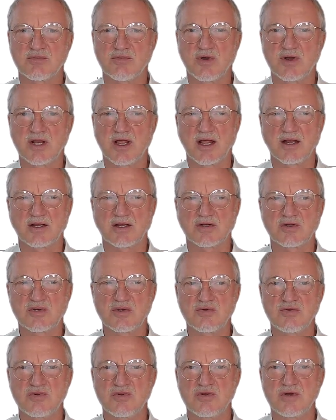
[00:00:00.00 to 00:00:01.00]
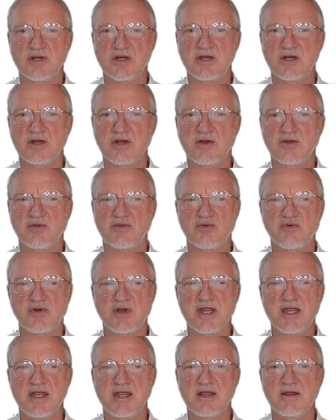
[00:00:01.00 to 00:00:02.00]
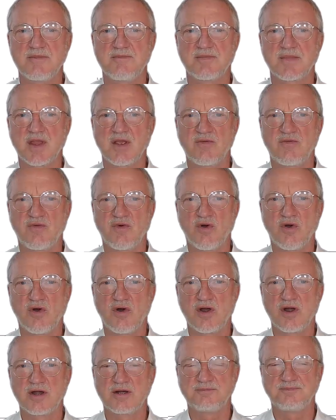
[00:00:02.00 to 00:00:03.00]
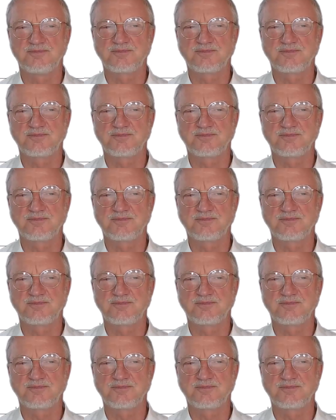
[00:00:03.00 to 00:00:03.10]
102, 3, 4.